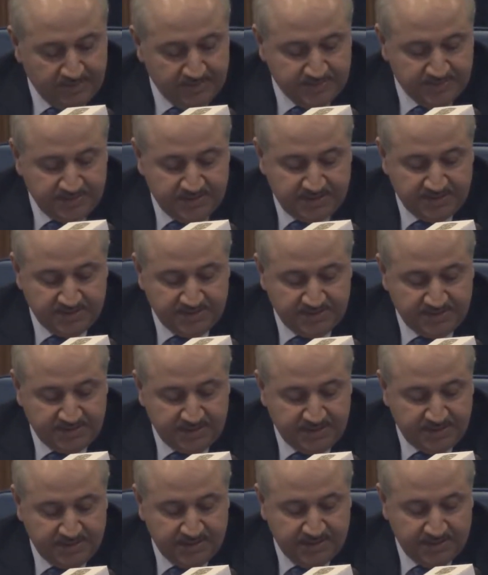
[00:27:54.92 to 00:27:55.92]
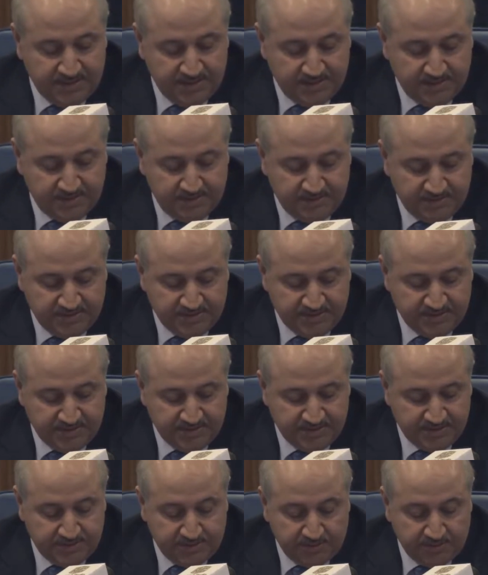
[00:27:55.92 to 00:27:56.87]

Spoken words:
Excellency Mrs.